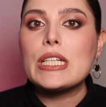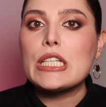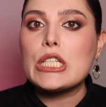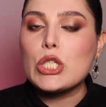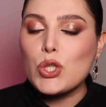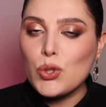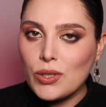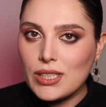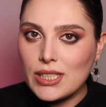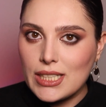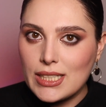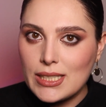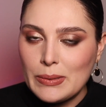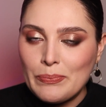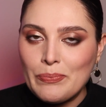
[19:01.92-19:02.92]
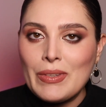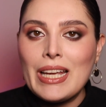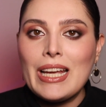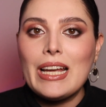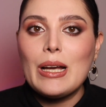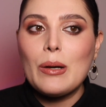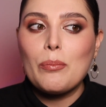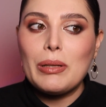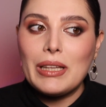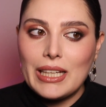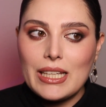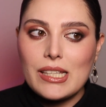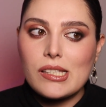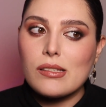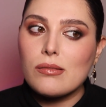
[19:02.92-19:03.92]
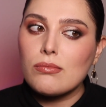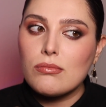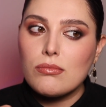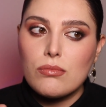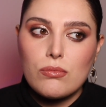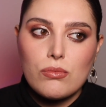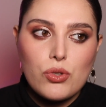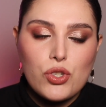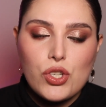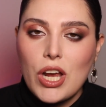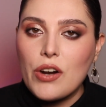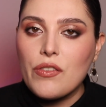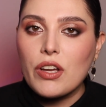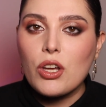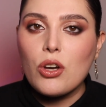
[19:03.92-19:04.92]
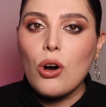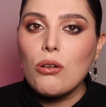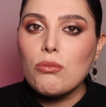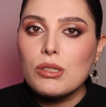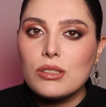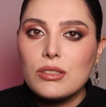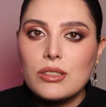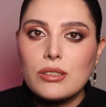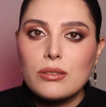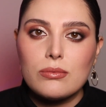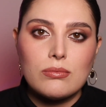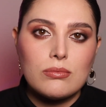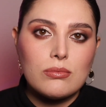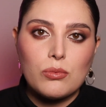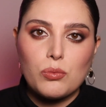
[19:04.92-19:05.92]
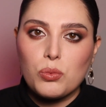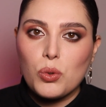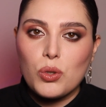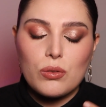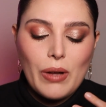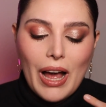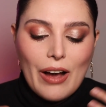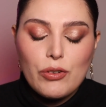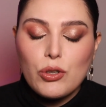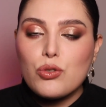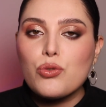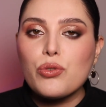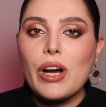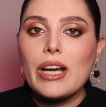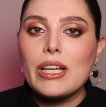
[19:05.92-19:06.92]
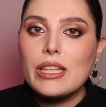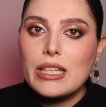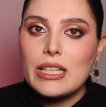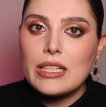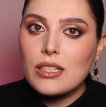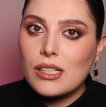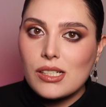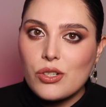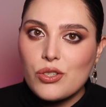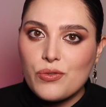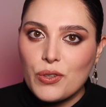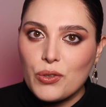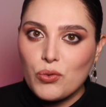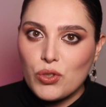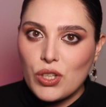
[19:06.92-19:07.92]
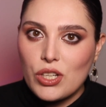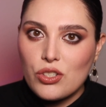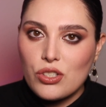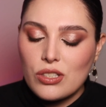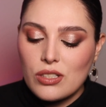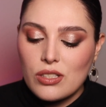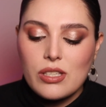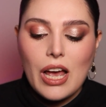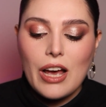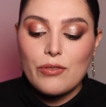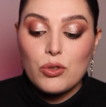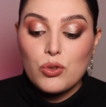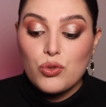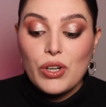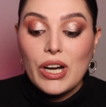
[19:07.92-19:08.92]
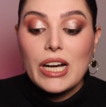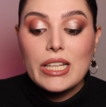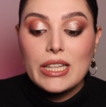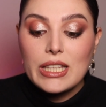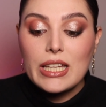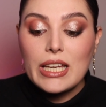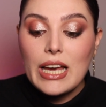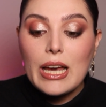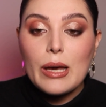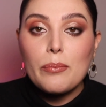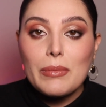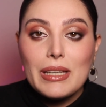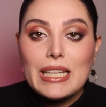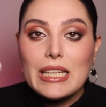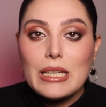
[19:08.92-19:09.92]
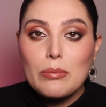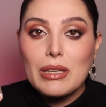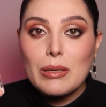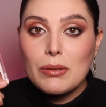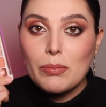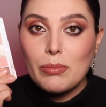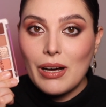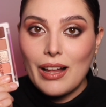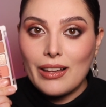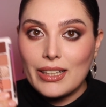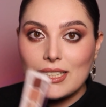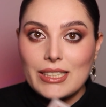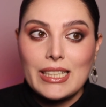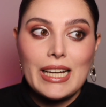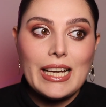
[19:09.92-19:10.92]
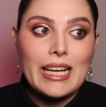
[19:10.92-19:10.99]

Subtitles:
enjoyed it. Please share a comment. Have you tried the NARS foundations? Have you tried the Mini Biba palette?